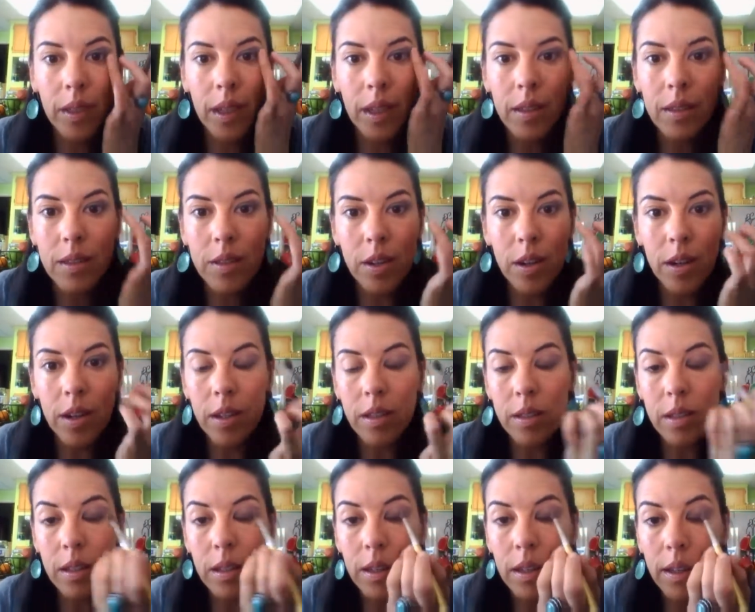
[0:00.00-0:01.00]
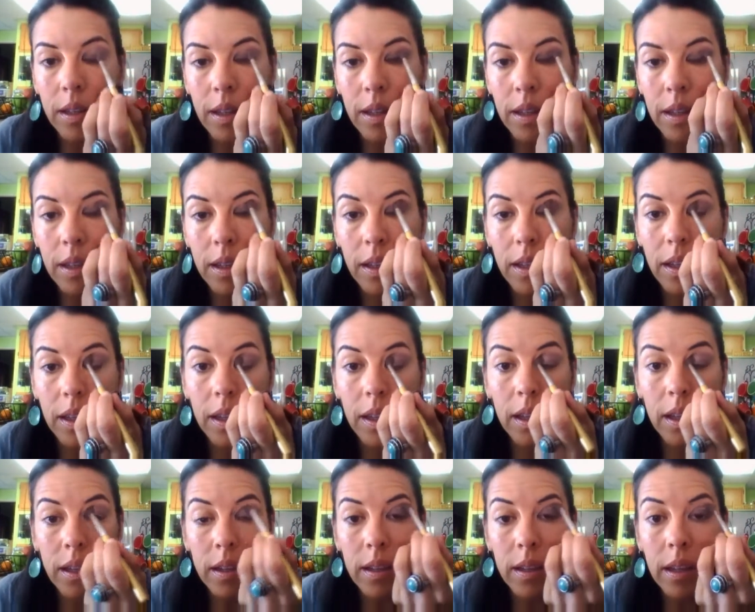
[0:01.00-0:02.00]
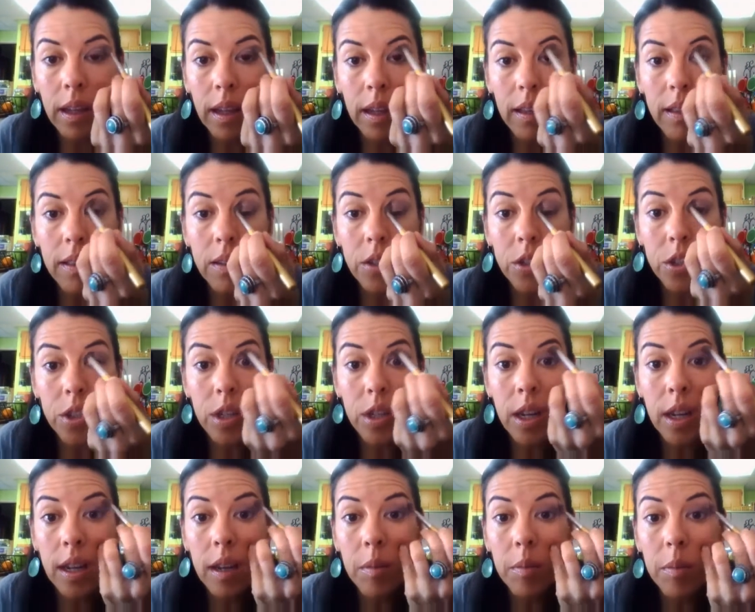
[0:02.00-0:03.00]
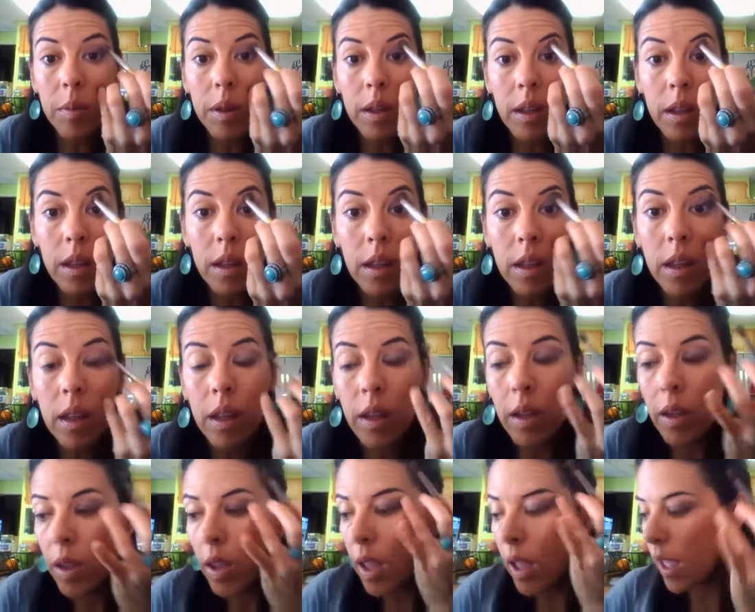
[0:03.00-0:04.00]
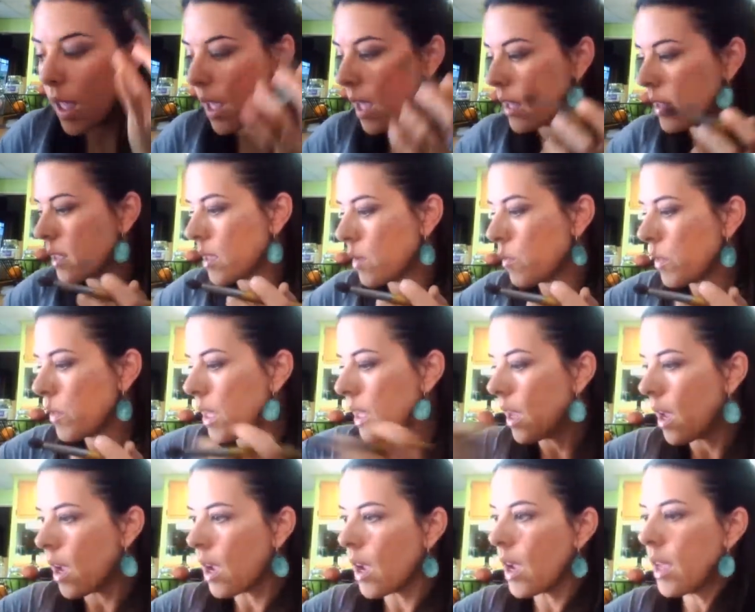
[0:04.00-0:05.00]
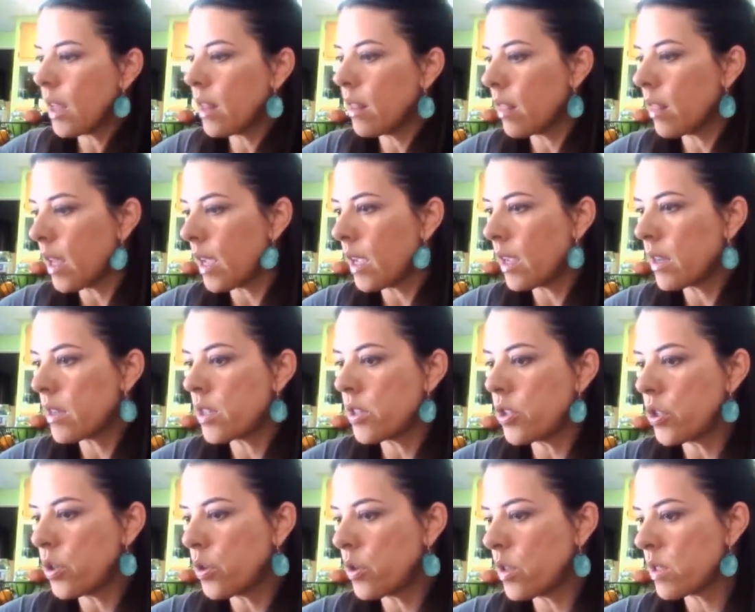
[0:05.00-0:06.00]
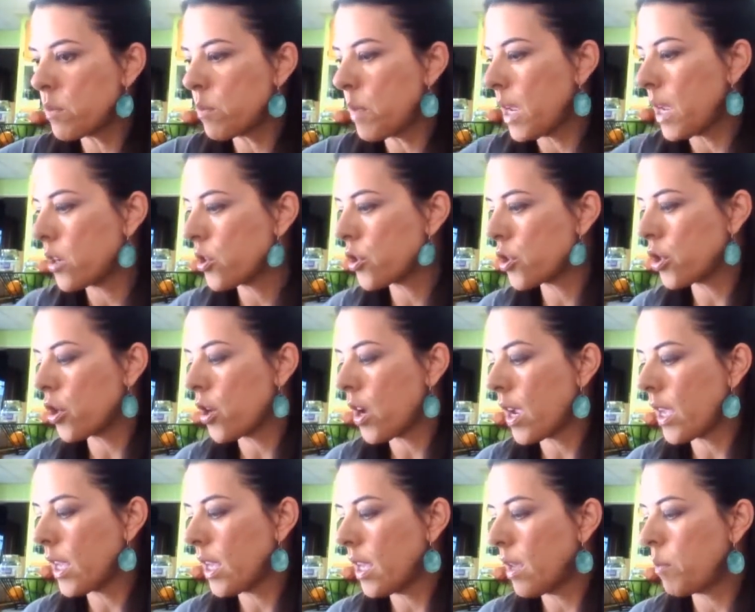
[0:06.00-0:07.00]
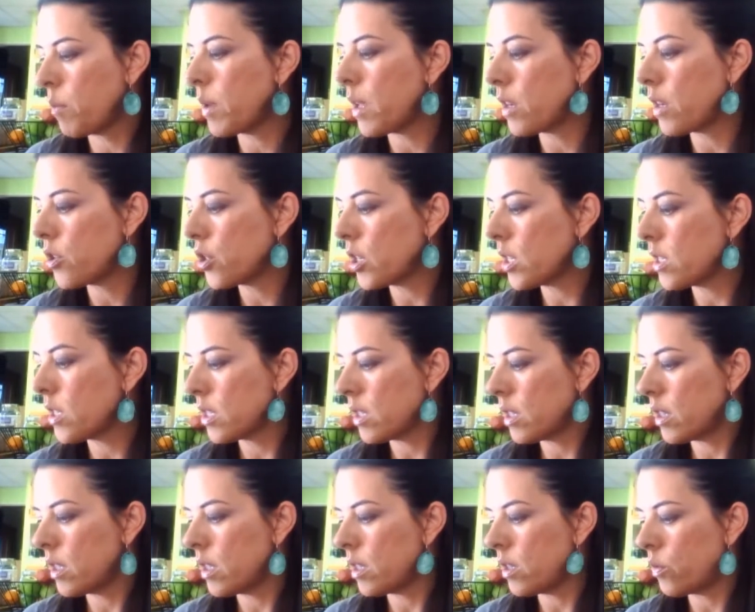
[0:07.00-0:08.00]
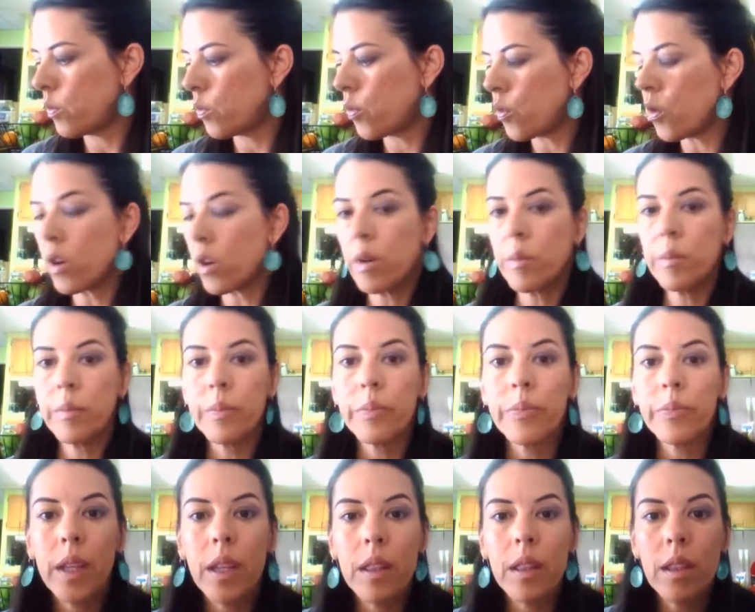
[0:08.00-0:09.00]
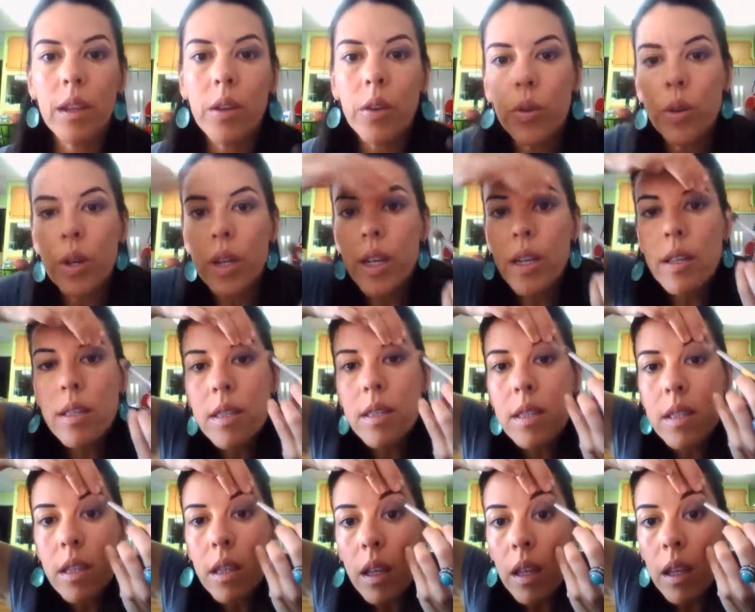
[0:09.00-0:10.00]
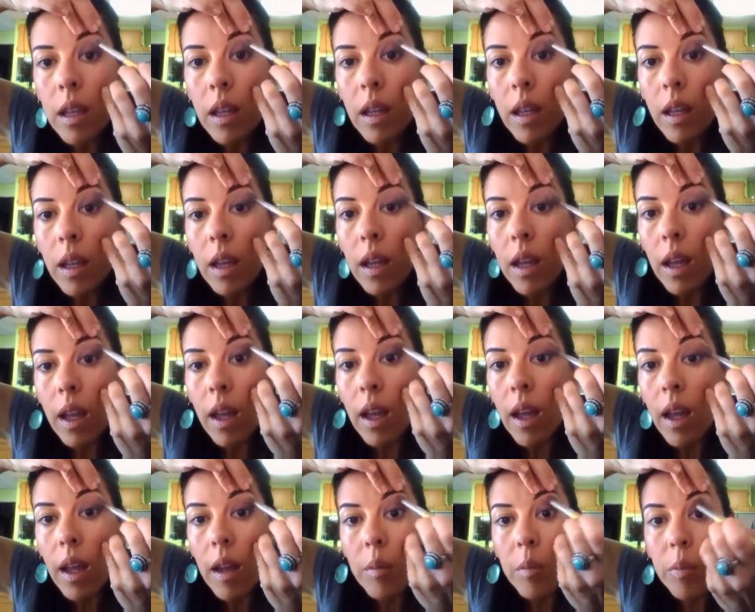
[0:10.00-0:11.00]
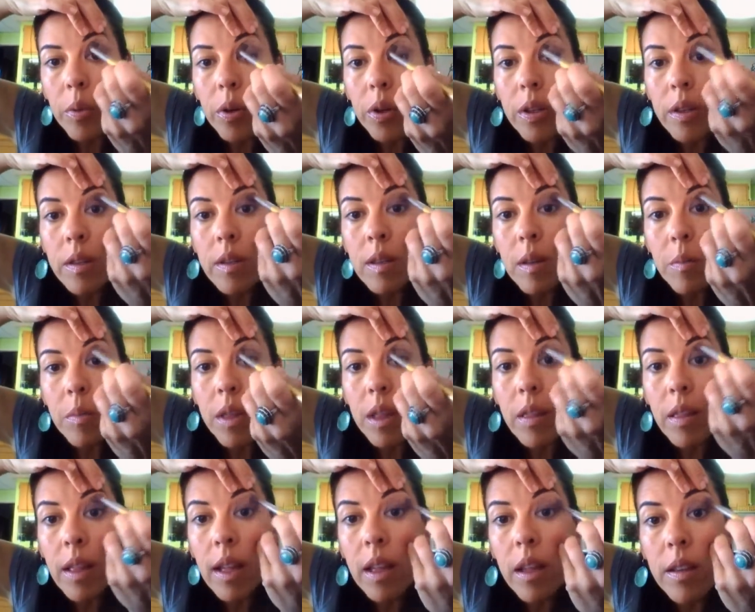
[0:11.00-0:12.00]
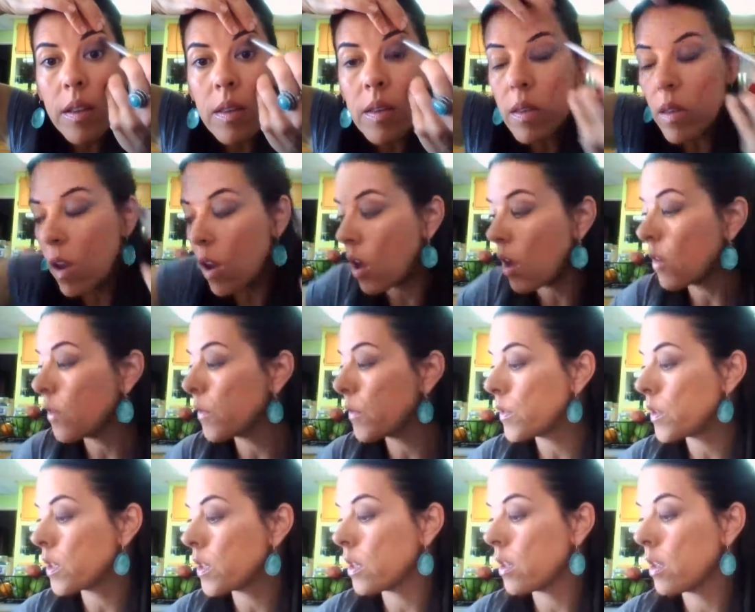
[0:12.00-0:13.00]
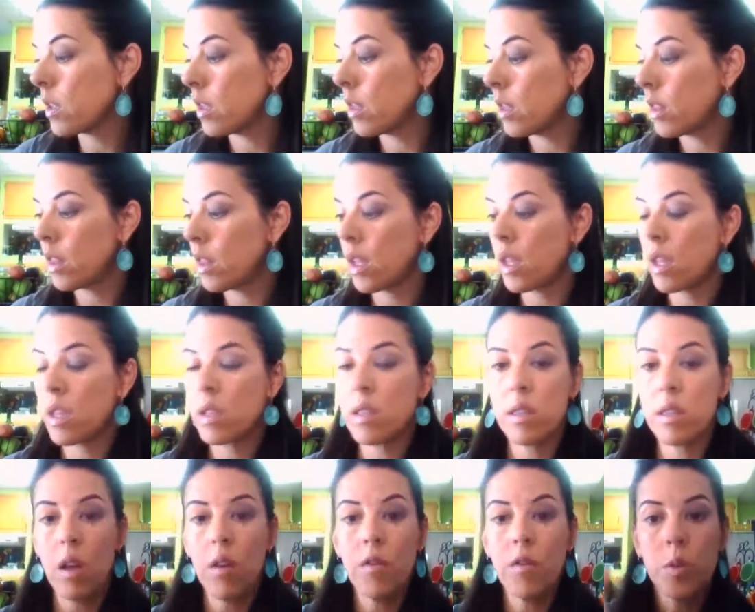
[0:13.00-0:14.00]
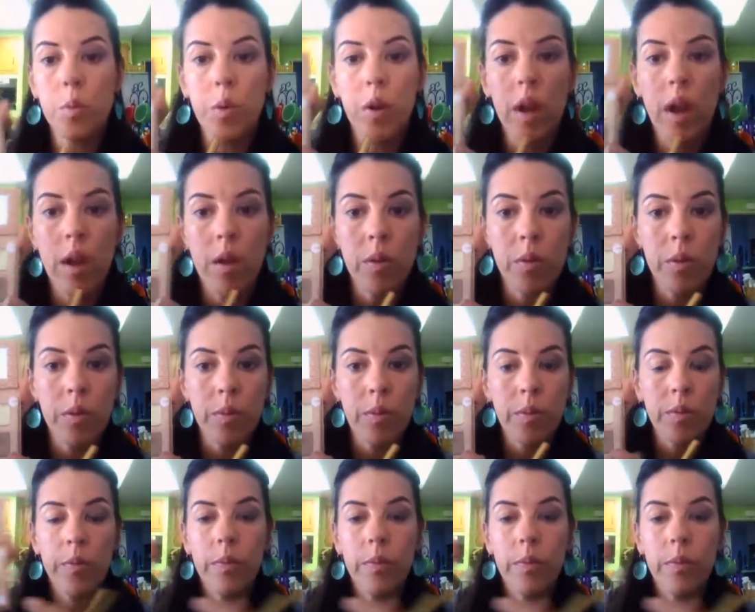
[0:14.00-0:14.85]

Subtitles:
It's starting to take its shape. And something I like to do is make sure I keep it just a little warm in the crease and put something like a soft brown